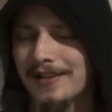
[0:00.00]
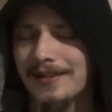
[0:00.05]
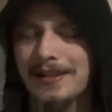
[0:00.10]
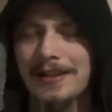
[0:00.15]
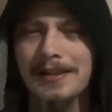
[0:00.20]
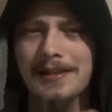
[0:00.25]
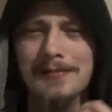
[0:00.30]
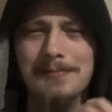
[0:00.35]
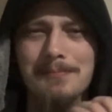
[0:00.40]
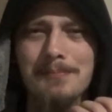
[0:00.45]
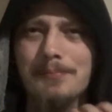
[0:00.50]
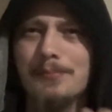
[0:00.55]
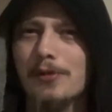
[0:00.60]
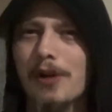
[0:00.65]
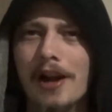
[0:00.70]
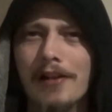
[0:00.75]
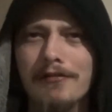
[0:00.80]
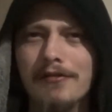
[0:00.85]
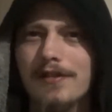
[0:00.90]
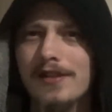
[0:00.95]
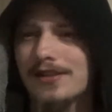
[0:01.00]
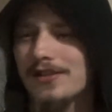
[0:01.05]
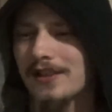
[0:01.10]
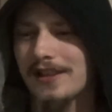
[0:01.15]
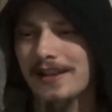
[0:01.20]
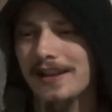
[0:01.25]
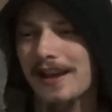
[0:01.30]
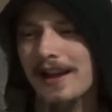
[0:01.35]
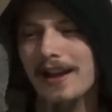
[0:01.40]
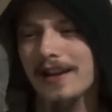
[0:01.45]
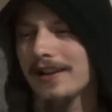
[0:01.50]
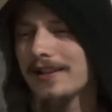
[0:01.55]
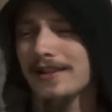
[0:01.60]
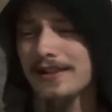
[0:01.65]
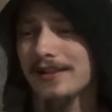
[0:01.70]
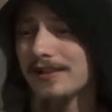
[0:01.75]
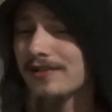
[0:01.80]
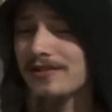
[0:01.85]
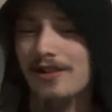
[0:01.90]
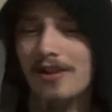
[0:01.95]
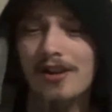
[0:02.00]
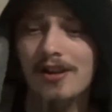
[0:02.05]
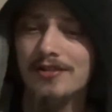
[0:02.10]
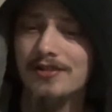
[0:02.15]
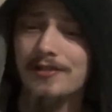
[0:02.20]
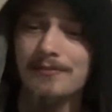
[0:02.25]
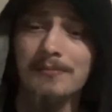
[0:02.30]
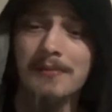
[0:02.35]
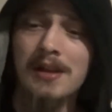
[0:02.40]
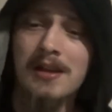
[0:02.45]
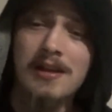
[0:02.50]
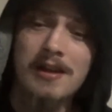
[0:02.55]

like breakfast in Canada. It's awesome.